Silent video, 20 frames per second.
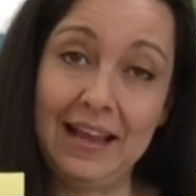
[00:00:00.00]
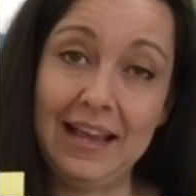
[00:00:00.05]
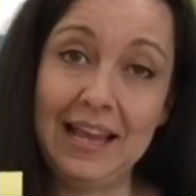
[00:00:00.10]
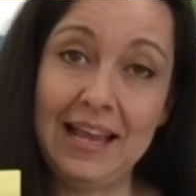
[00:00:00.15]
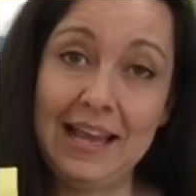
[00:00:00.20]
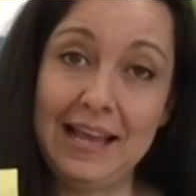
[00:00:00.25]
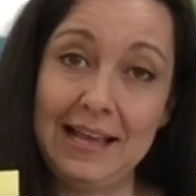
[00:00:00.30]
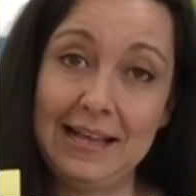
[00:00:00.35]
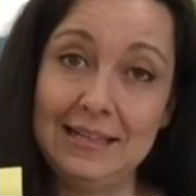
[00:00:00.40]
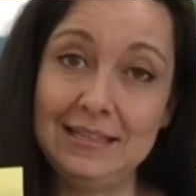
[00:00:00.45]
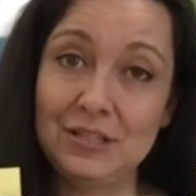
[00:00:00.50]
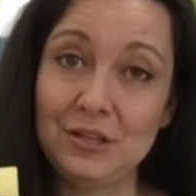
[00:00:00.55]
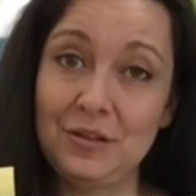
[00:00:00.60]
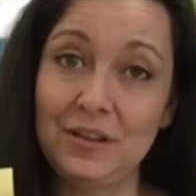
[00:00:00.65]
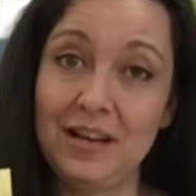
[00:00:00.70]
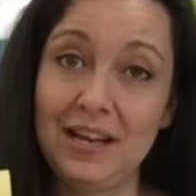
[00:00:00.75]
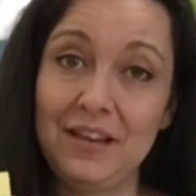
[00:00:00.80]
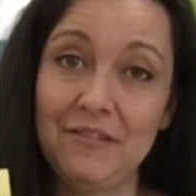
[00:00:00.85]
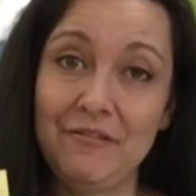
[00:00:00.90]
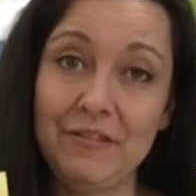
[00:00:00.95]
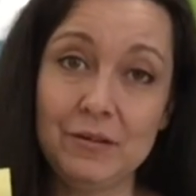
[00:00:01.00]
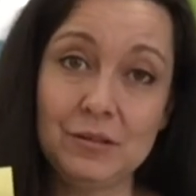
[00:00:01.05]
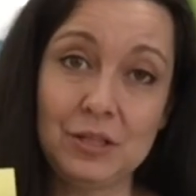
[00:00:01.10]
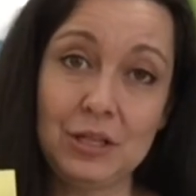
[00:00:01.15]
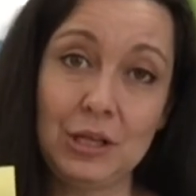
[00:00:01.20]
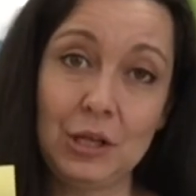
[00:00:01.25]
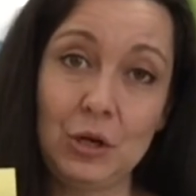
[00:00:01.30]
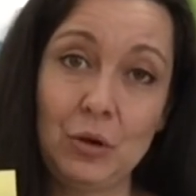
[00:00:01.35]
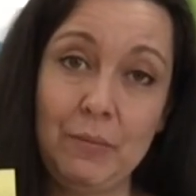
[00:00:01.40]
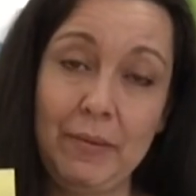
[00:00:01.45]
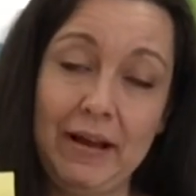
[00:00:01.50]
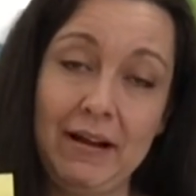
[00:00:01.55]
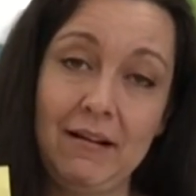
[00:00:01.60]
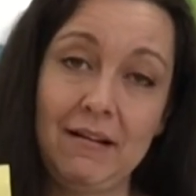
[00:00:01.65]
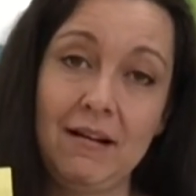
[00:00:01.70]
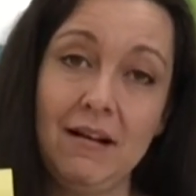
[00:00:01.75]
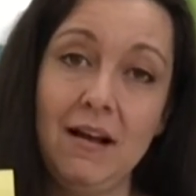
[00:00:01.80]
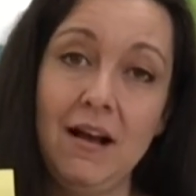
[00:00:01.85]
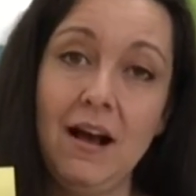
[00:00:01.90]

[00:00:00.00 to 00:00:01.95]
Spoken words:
and so that he feels a little better,